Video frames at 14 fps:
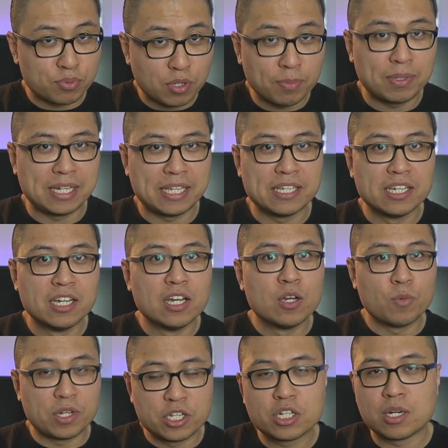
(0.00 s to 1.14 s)
properly
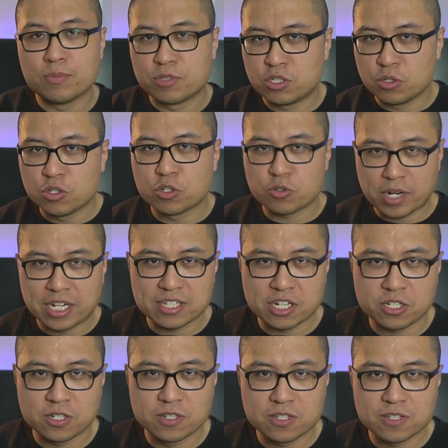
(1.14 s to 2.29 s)
when you come to do your training
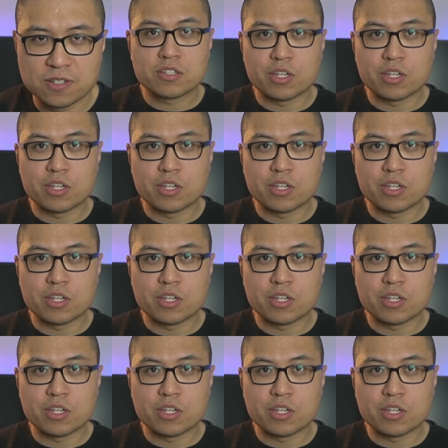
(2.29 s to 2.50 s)
sessions.